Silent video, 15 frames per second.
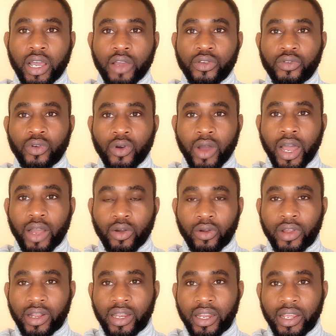you are
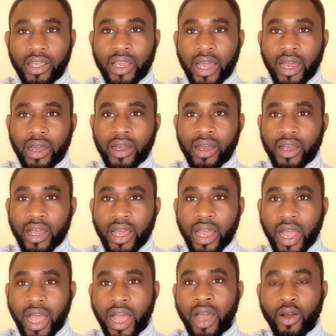currently
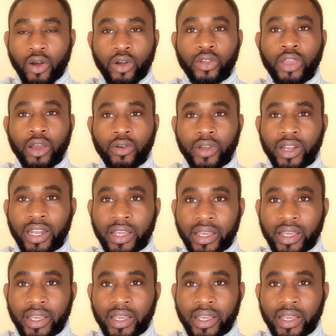or you're currently